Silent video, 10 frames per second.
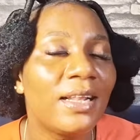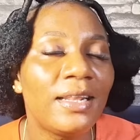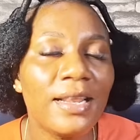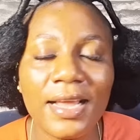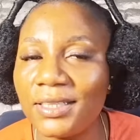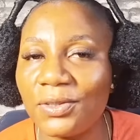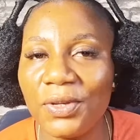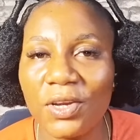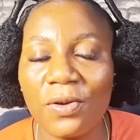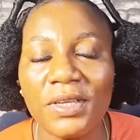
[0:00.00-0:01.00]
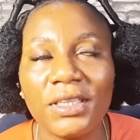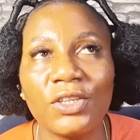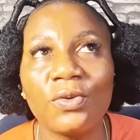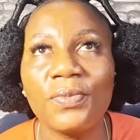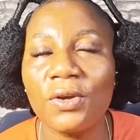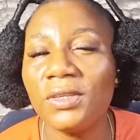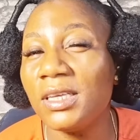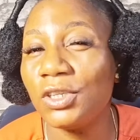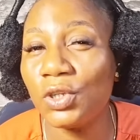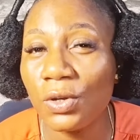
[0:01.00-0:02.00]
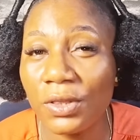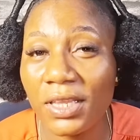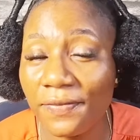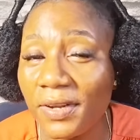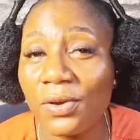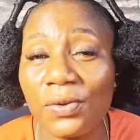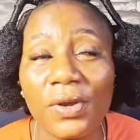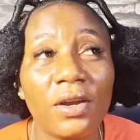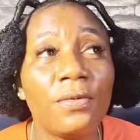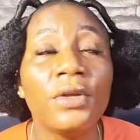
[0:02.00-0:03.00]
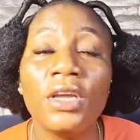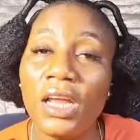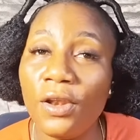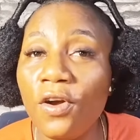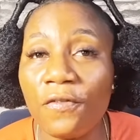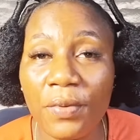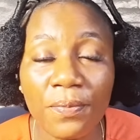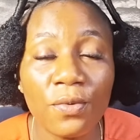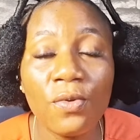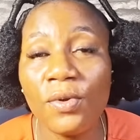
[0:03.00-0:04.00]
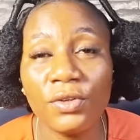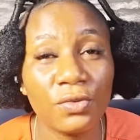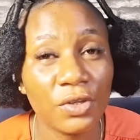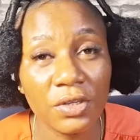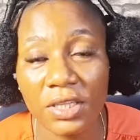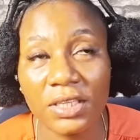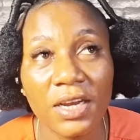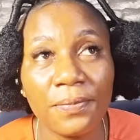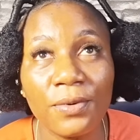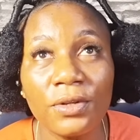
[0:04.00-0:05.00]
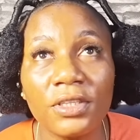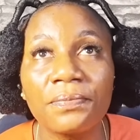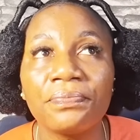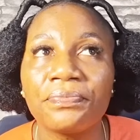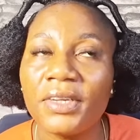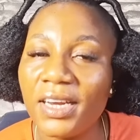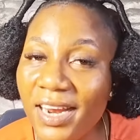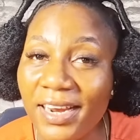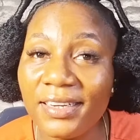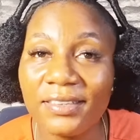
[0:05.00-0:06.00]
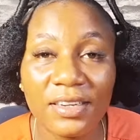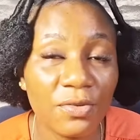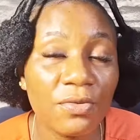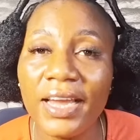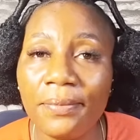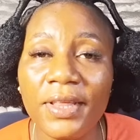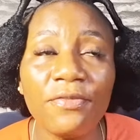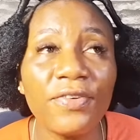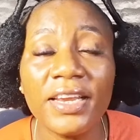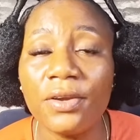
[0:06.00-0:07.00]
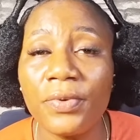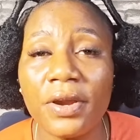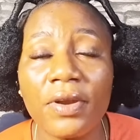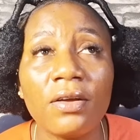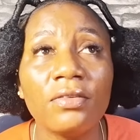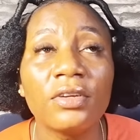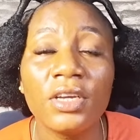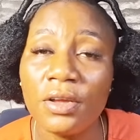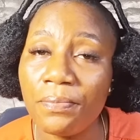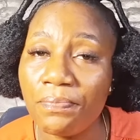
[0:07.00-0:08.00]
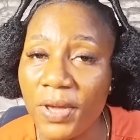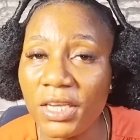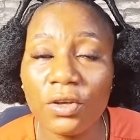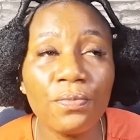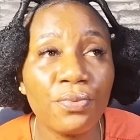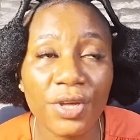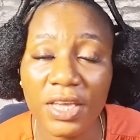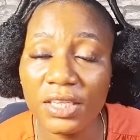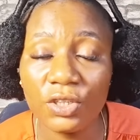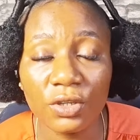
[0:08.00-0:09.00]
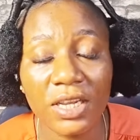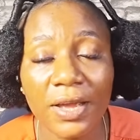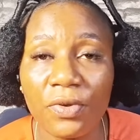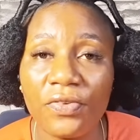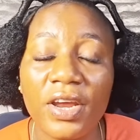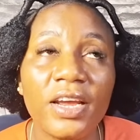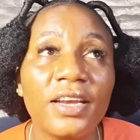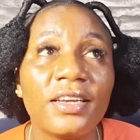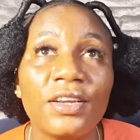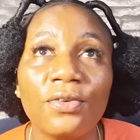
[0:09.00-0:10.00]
let's know in the comment section, because it's sure definitely going to help a lot of people who wants to use this airport and help them find their way around based on bookings, just like we've heard.